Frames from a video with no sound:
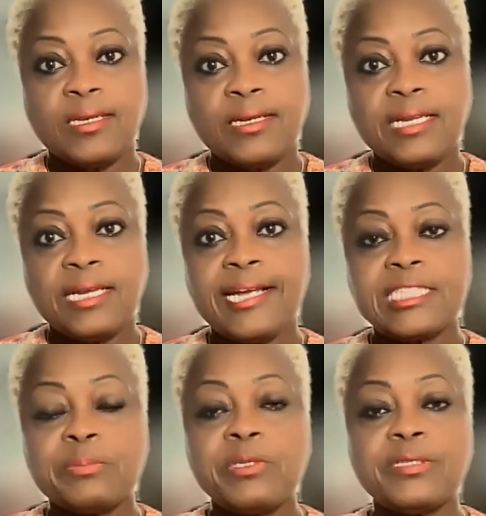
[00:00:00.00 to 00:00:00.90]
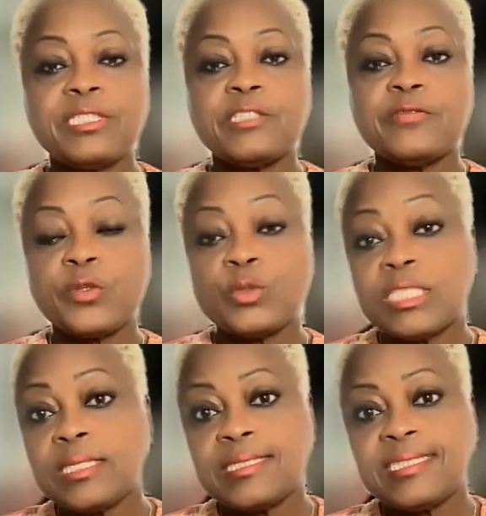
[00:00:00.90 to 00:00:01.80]
They're experiencing
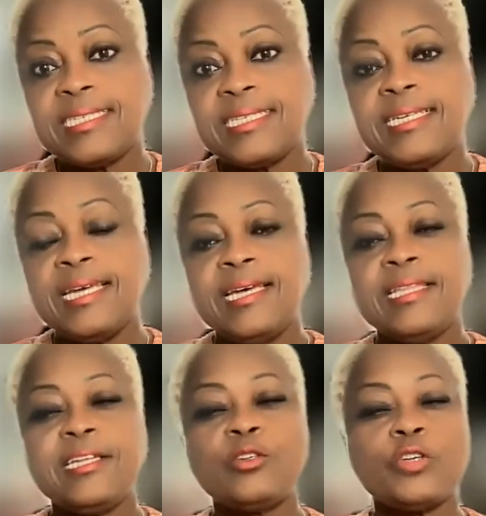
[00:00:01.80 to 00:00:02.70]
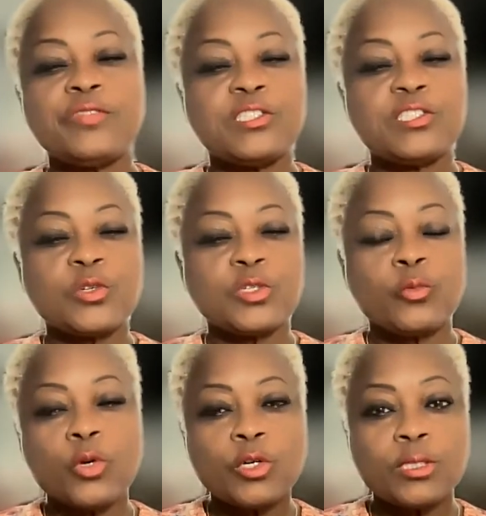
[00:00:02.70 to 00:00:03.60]
futility. They don't know if this is going to
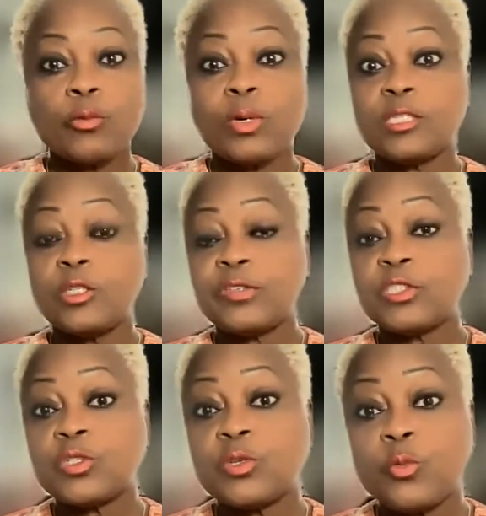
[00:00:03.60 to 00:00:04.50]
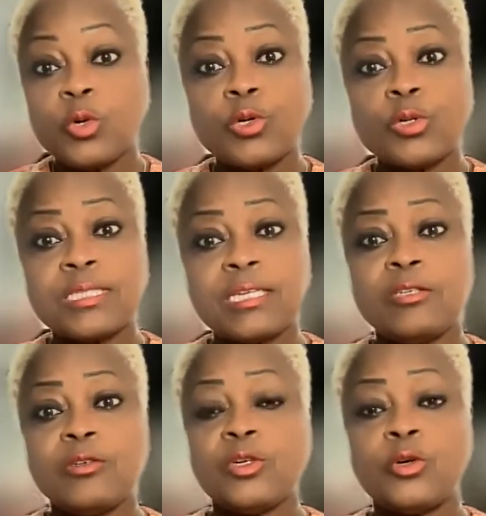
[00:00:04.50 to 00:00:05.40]
work. They want to know if it's going to work. They
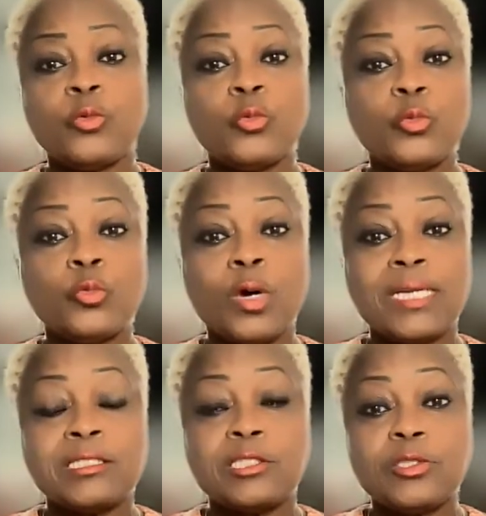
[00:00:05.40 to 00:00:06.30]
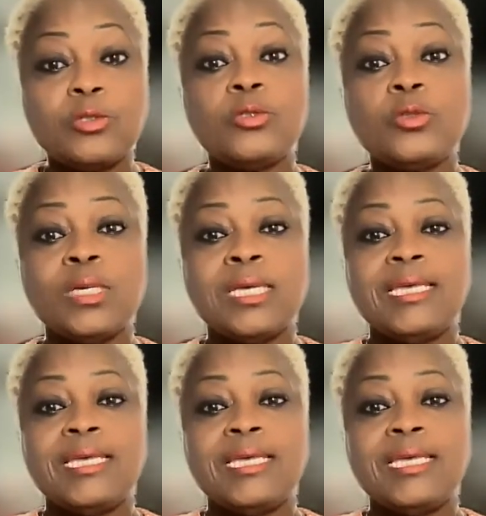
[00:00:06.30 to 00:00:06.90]
don't know what to do.